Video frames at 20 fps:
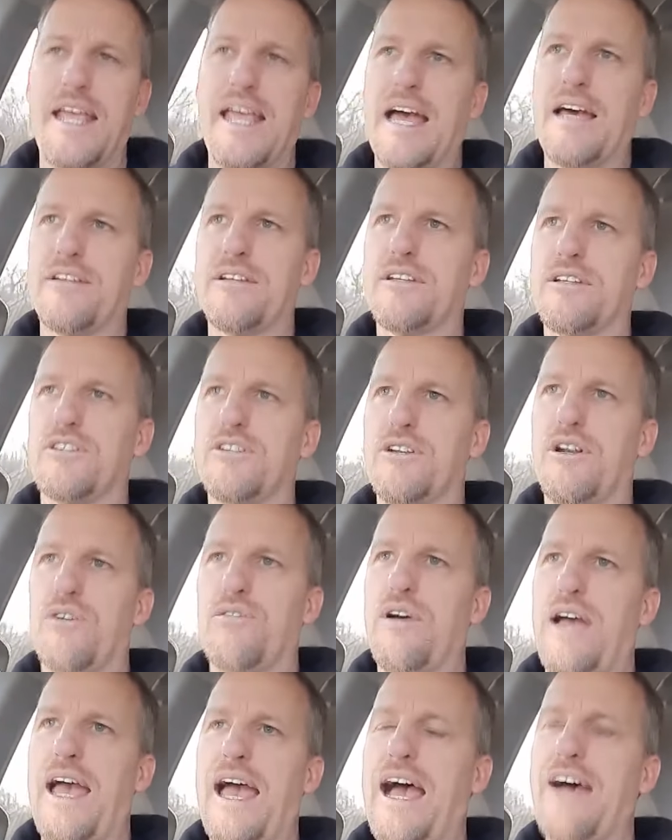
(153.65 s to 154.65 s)
And you
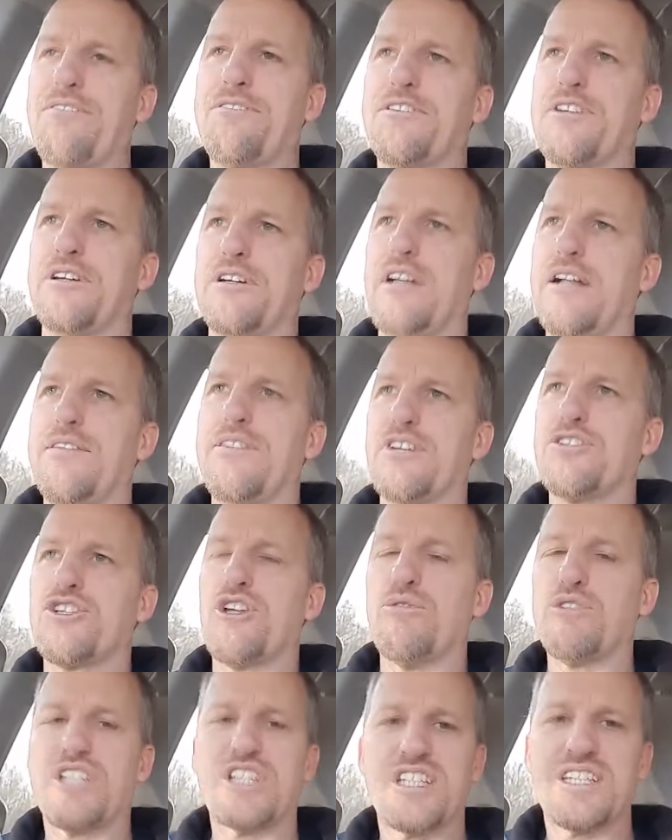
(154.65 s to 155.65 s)
don't have to,
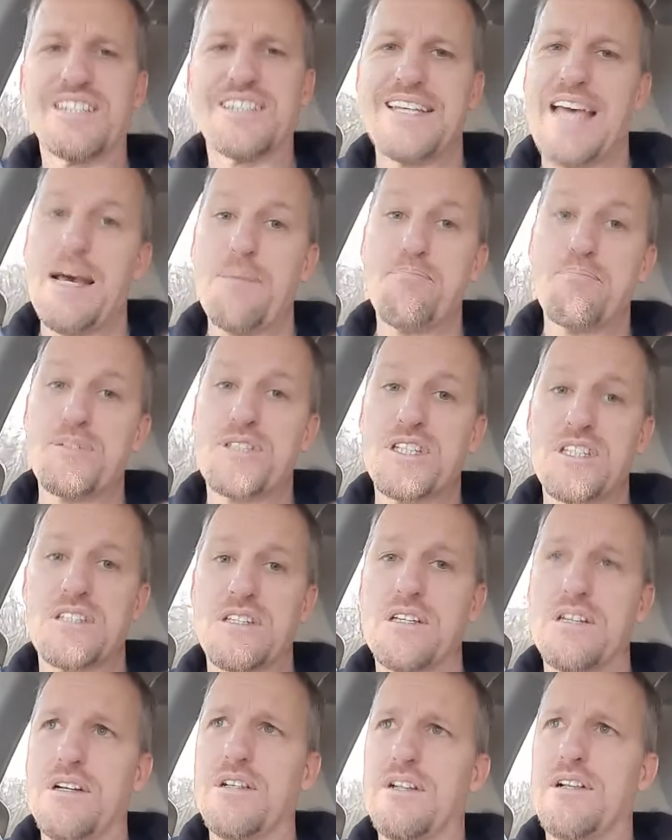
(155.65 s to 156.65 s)
there's no
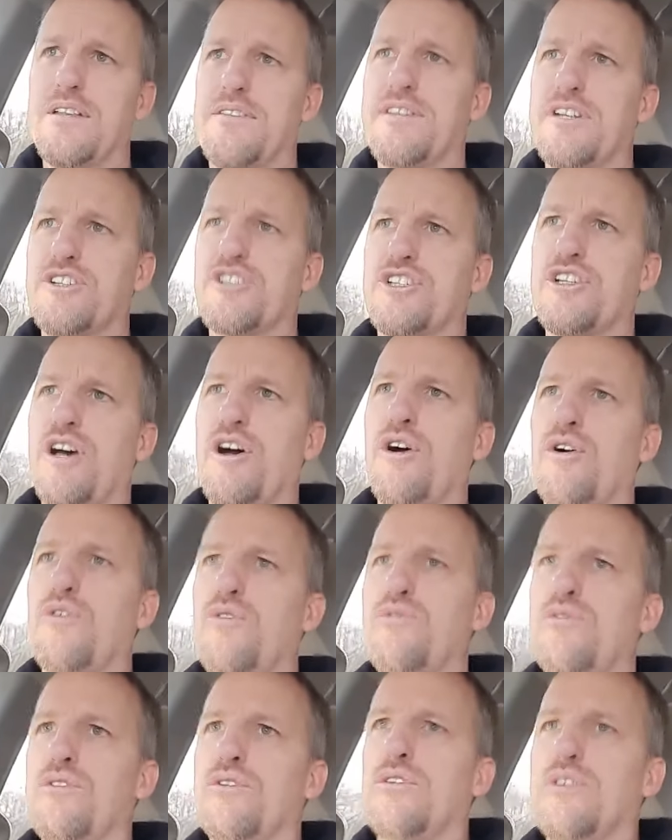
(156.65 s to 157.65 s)
steps, there's
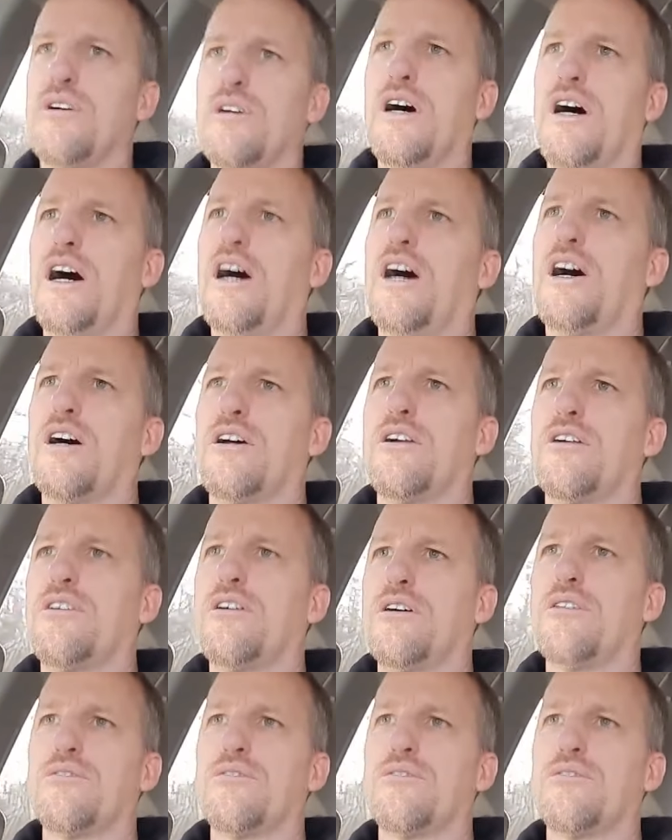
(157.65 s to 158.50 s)
no uh,